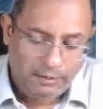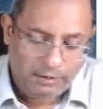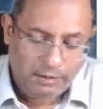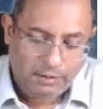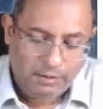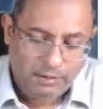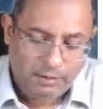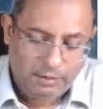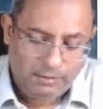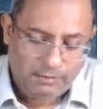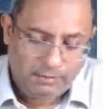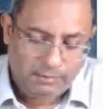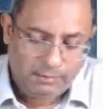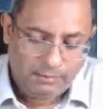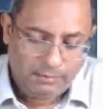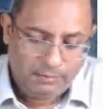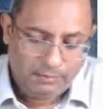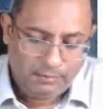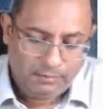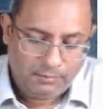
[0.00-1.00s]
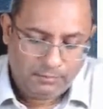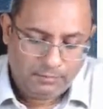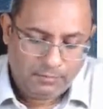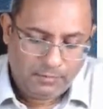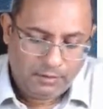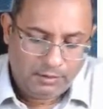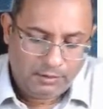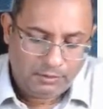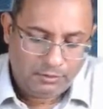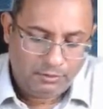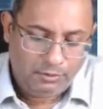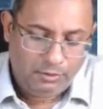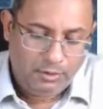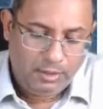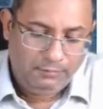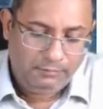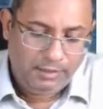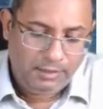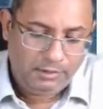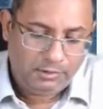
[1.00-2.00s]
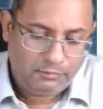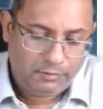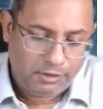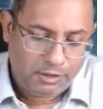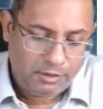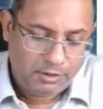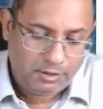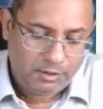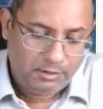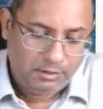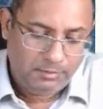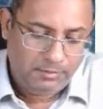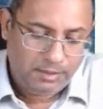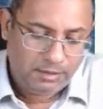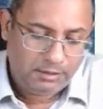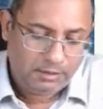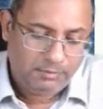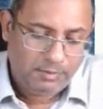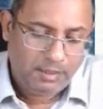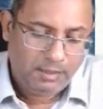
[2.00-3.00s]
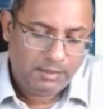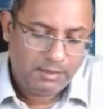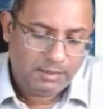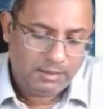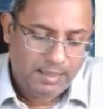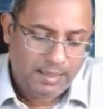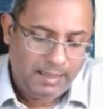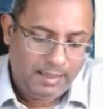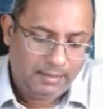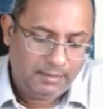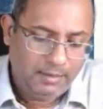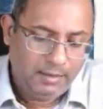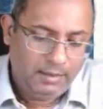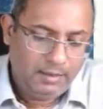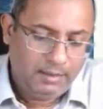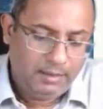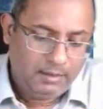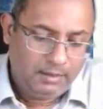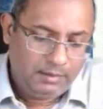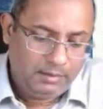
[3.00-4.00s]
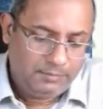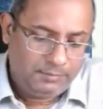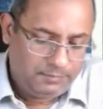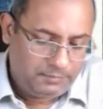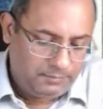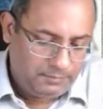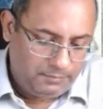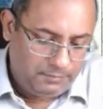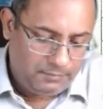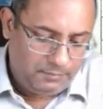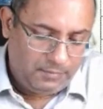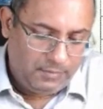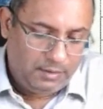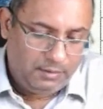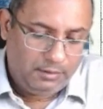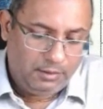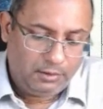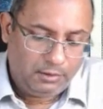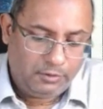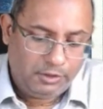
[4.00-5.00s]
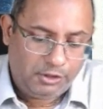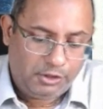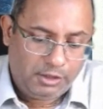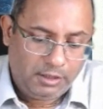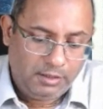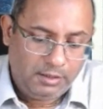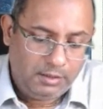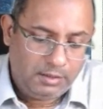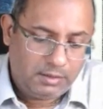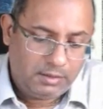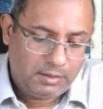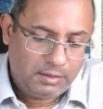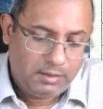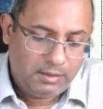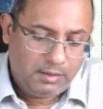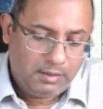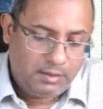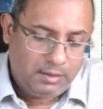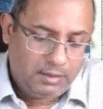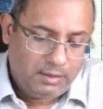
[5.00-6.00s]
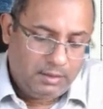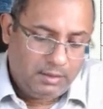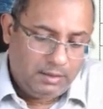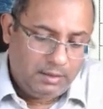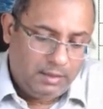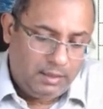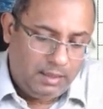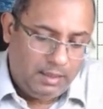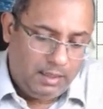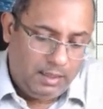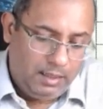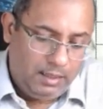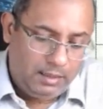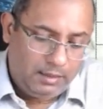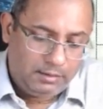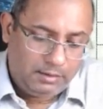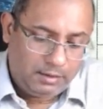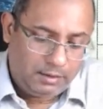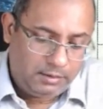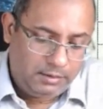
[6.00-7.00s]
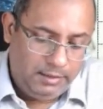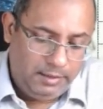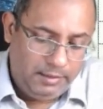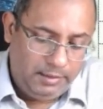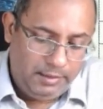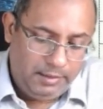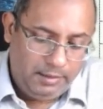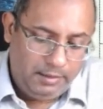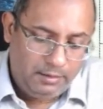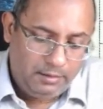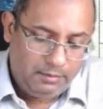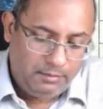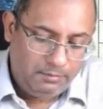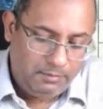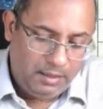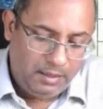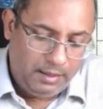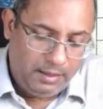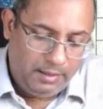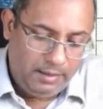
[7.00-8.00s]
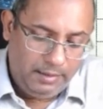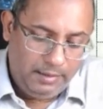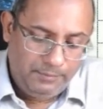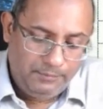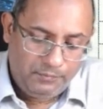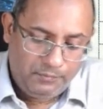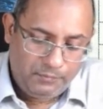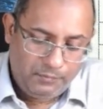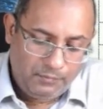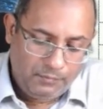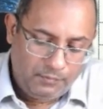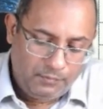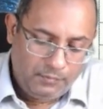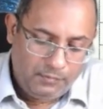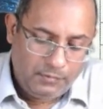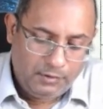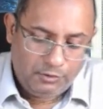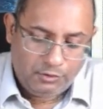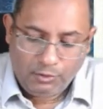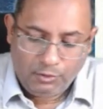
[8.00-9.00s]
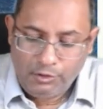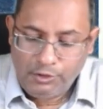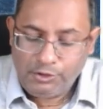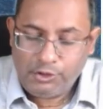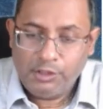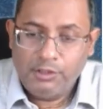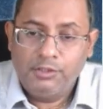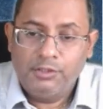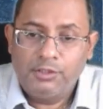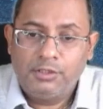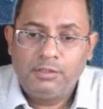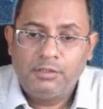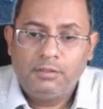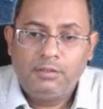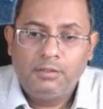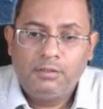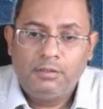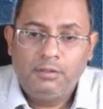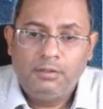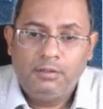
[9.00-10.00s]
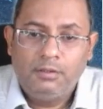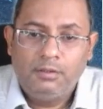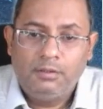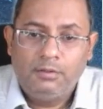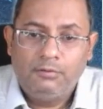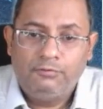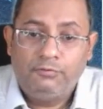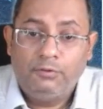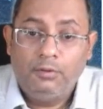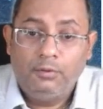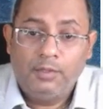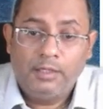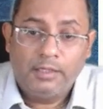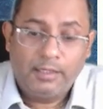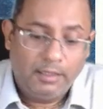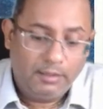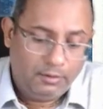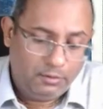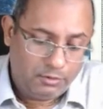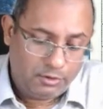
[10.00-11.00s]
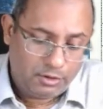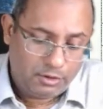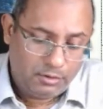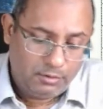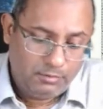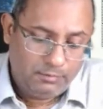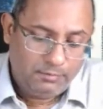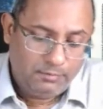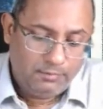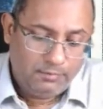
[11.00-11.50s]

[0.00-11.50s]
questions. So you have these questions, and the best part is that the questions are succeeded by solutions, full working notes,